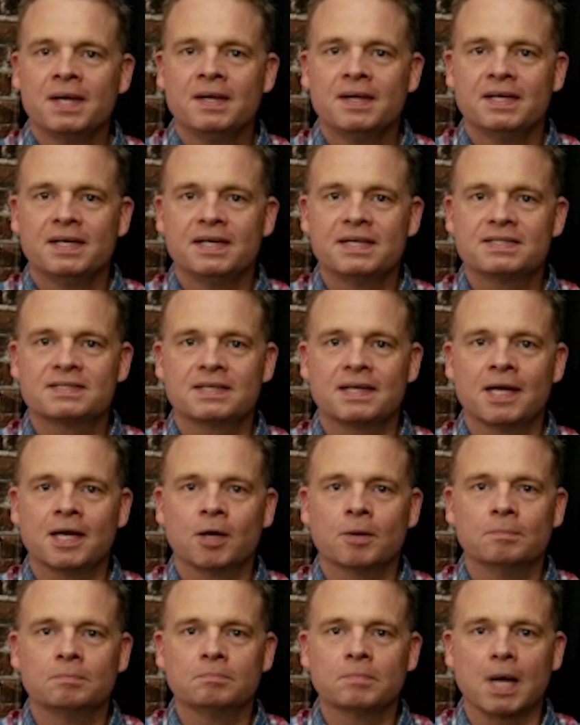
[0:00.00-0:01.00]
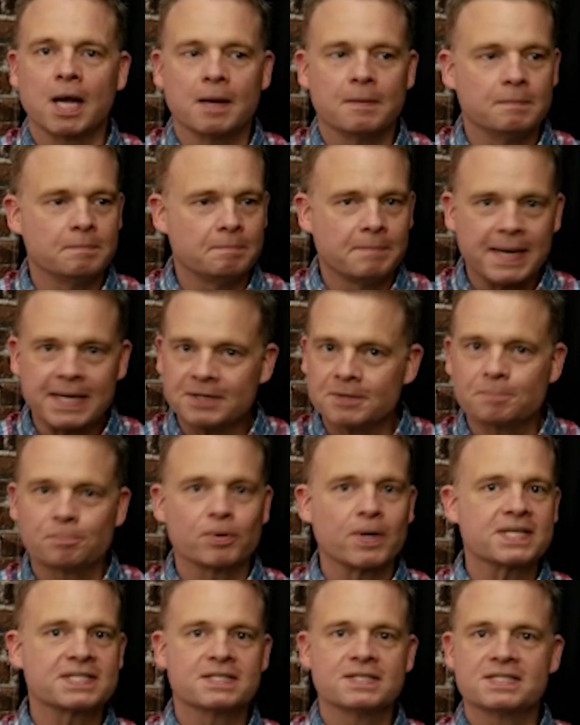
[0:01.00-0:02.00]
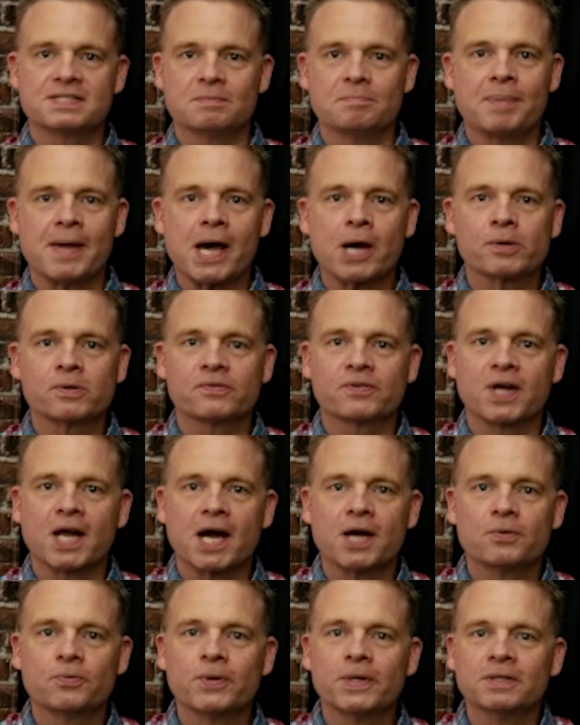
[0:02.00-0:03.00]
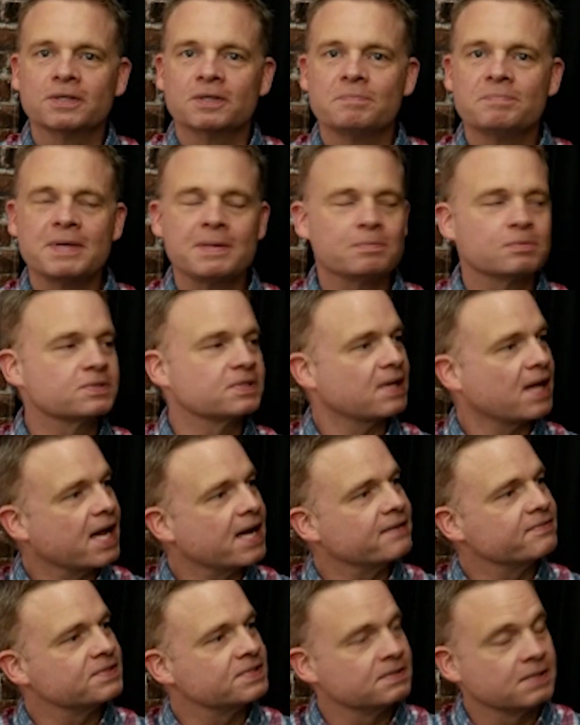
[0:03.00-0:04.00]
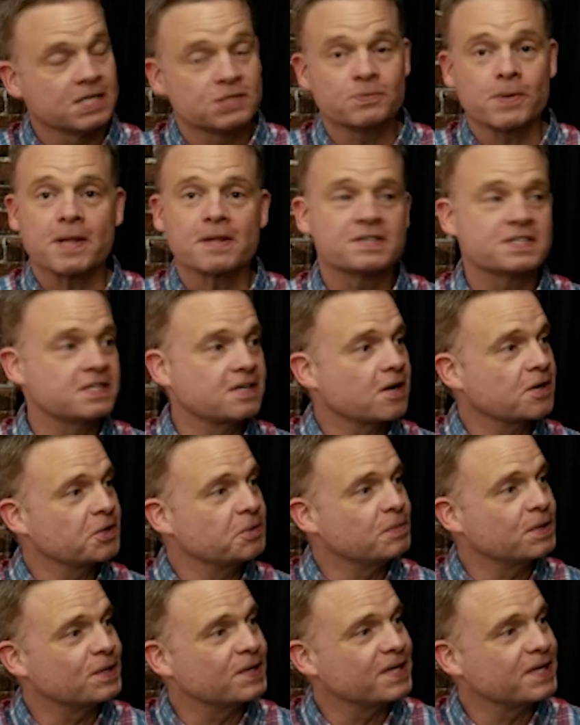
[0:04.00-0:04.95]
is to help make the presence and power of God real in people's lives as well as in our community.